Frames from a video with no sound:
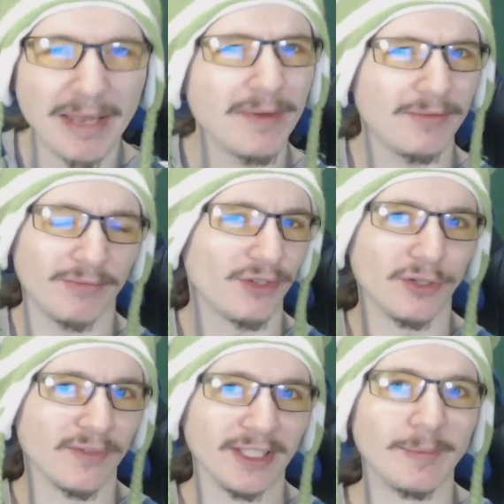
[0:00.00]
maybe
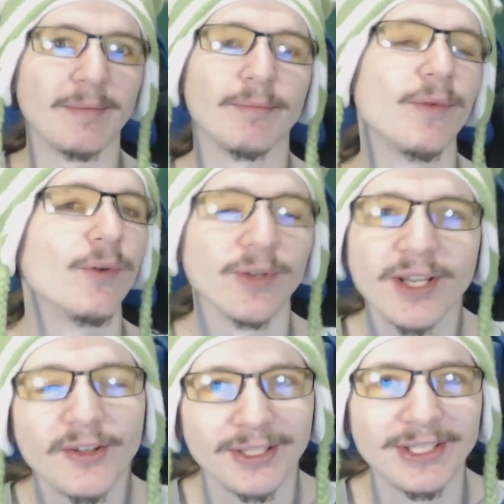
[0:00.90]
deserve a little bit more
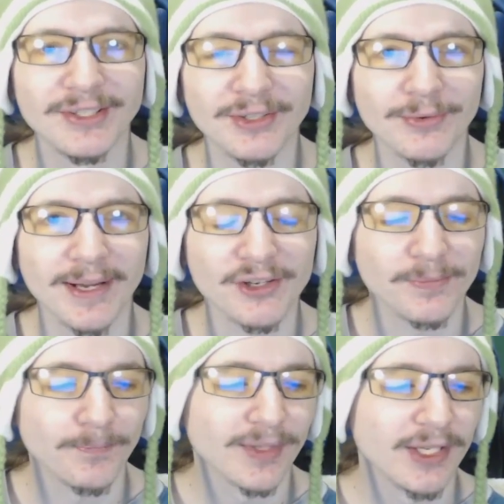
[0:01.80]

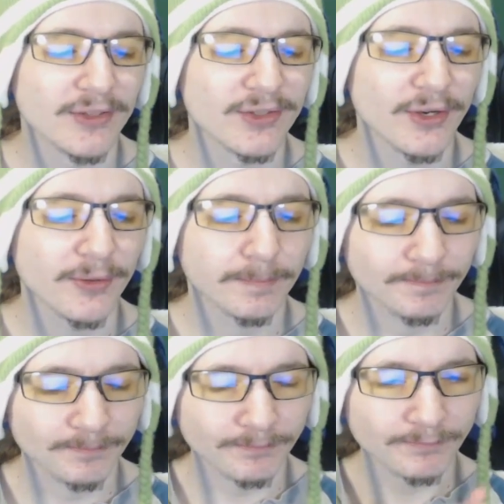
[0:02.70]
consideration. So
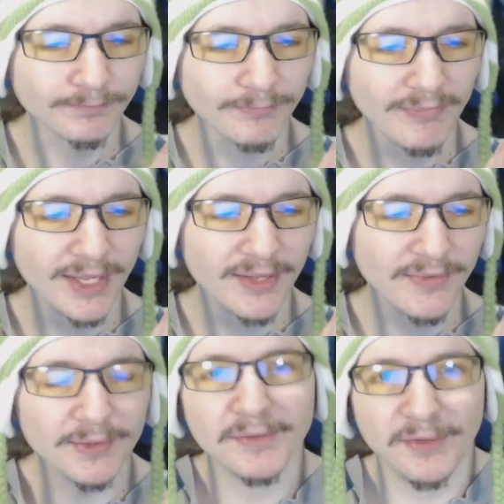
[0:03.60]

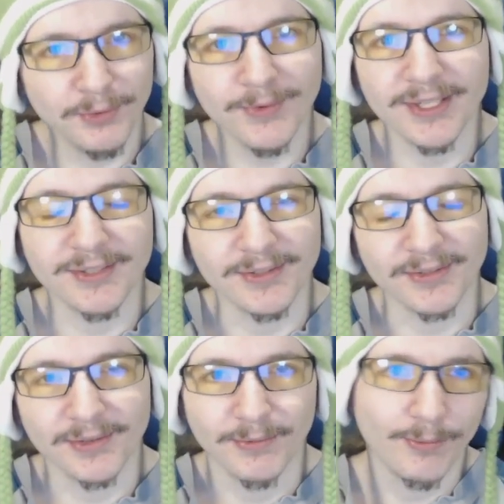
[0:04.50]
there's a few
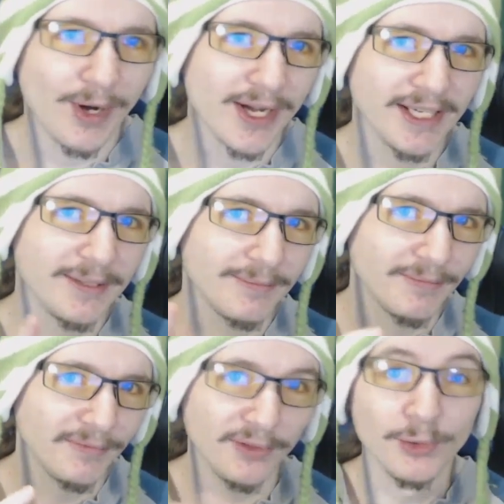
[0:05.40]
reasons why
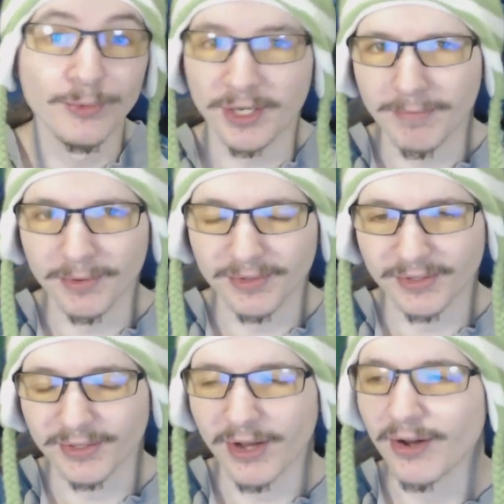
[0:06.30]
view
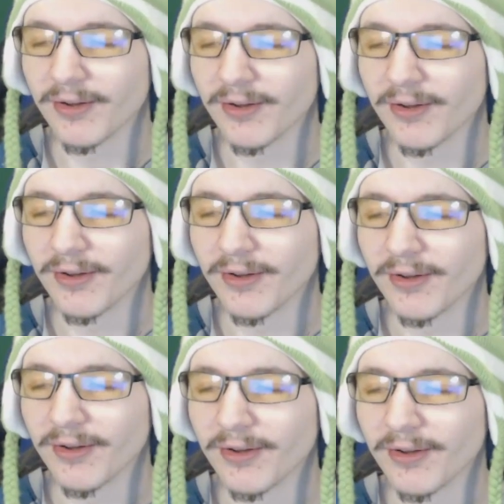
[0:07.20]
numbers on the channel
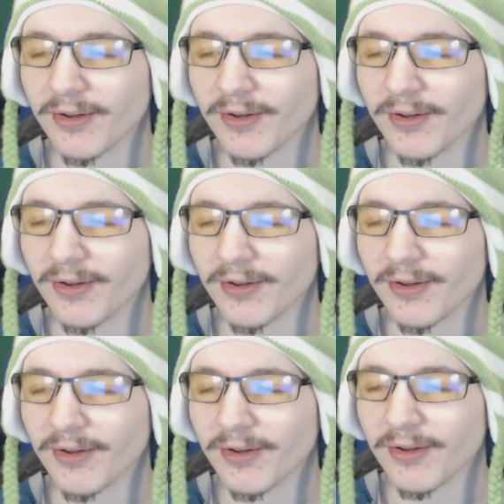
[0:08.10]
are down, and it's
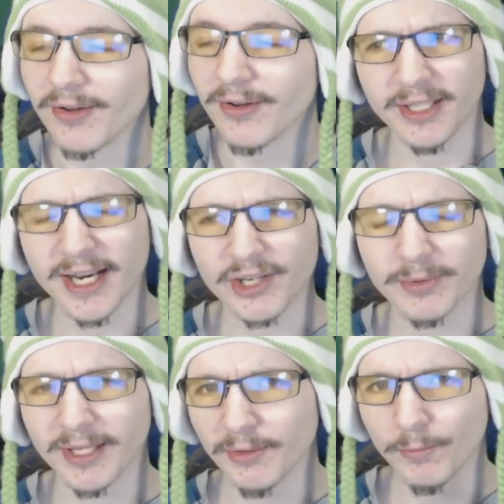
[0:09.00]
worth noting that the
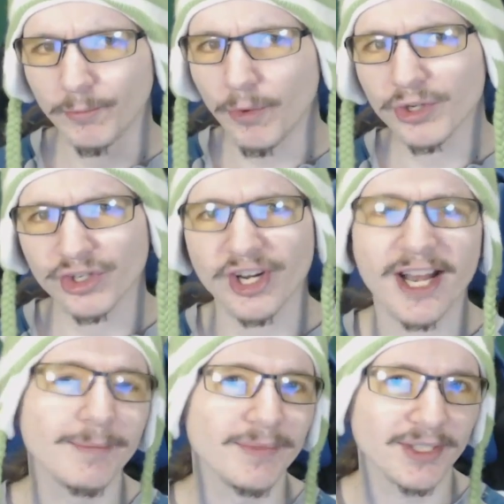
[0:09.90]
actual like watch
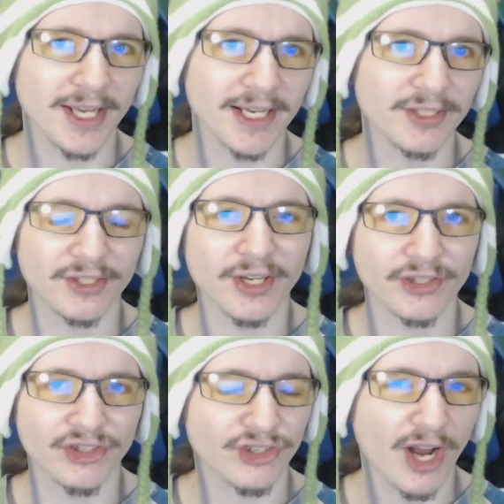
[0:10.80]
times and
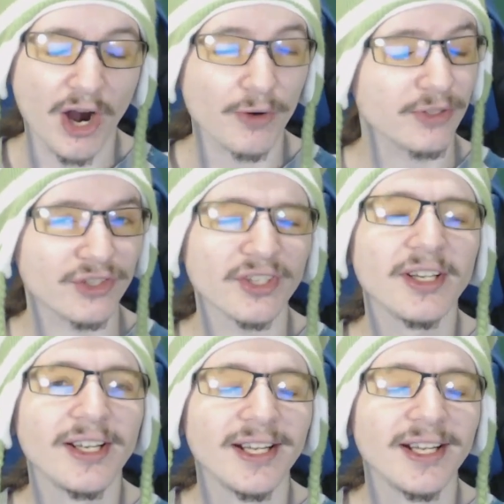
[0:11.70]
such aren't.